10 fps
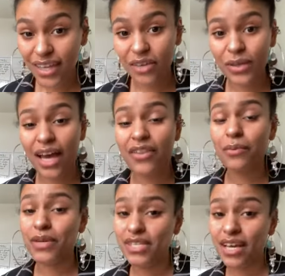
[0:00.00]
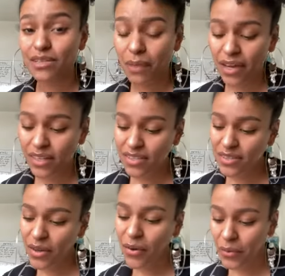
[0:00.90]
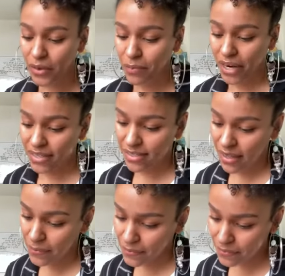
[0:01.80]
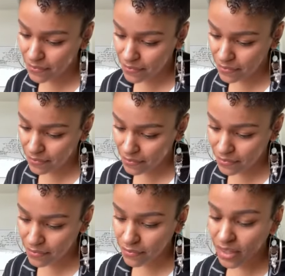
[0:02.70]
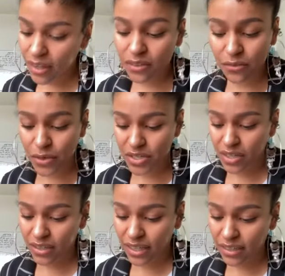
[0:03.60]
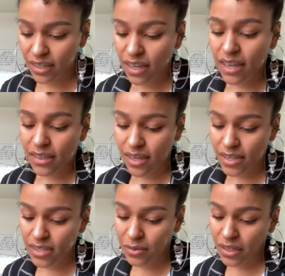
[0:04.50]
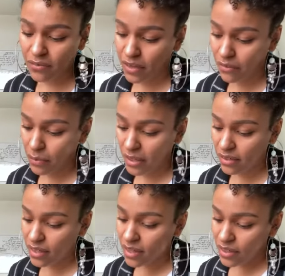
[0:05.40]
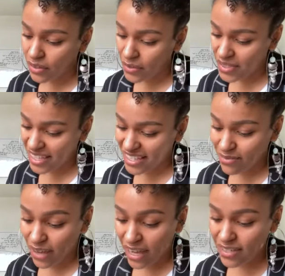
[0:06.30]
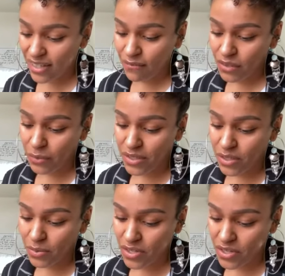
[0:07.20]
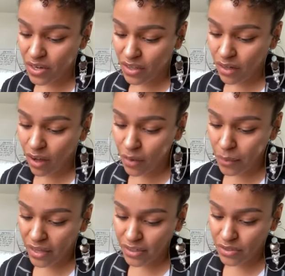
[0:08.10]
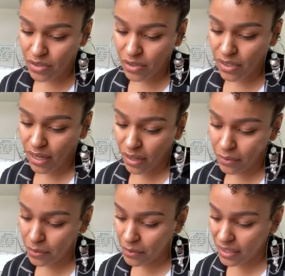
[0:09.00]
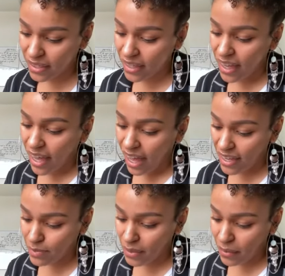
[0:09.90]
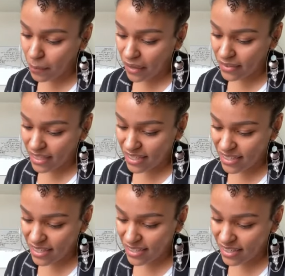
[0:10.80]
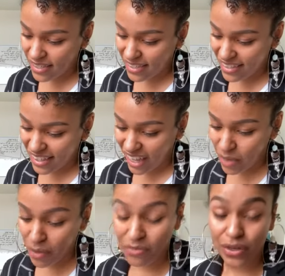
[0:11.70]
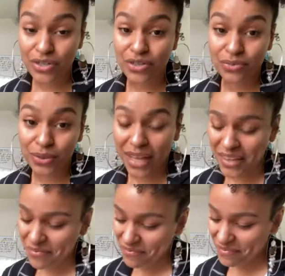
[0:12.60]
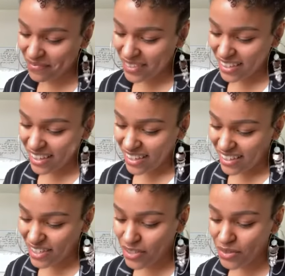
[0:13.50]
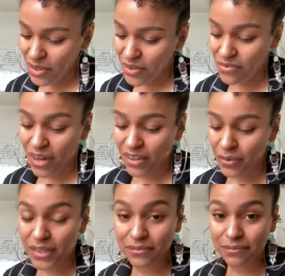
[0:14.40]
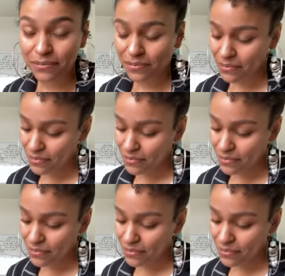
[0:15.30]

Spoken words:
Again, we either protect bodies or oppress them. Unfortunately, the history of government using its vast influence to ensure that all bodies are treated equitably has been about the consistent game of Russian roulette. Did you know the following?